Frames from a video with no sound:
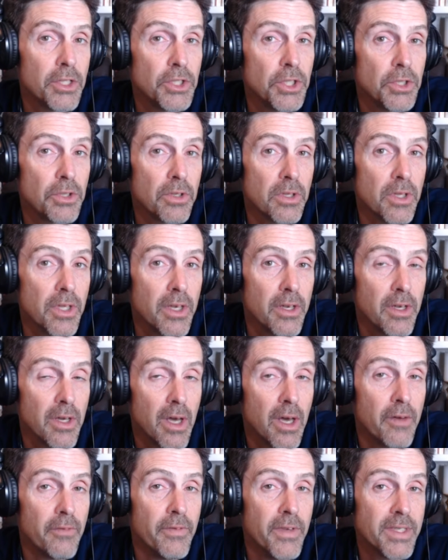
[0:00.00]
you
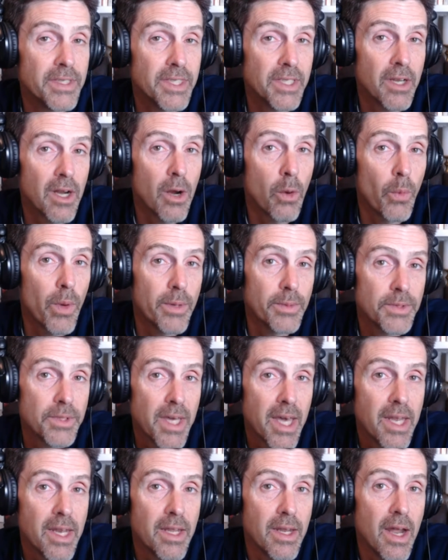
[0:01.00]
to visit our
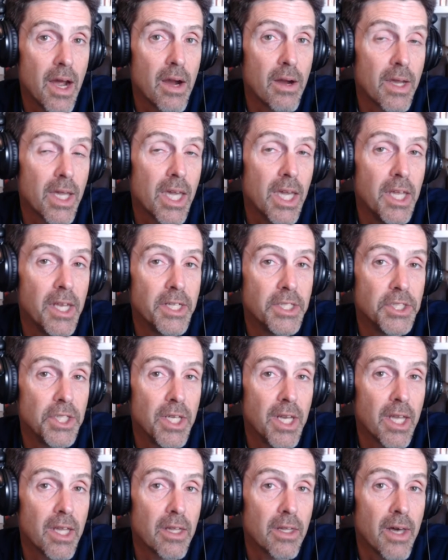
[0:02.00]
website at Our
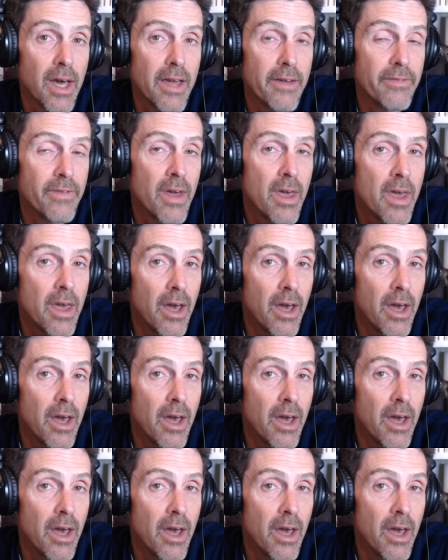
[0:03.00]
Ketogenic Life.